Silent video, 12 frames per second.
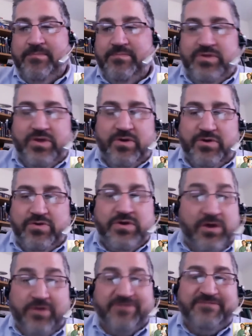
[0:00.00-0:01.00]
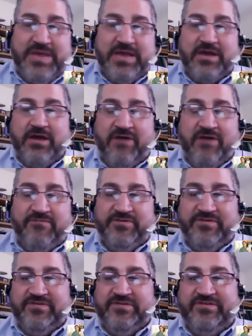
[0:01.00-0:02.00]
You can go speak at
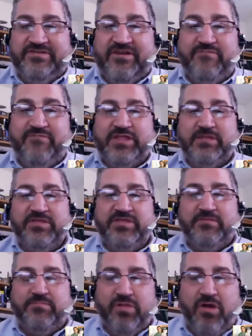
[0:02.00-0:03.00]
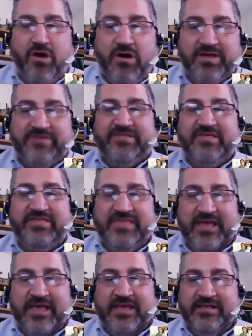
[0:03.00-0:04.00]
conferences and stuff, but the blog is the thing.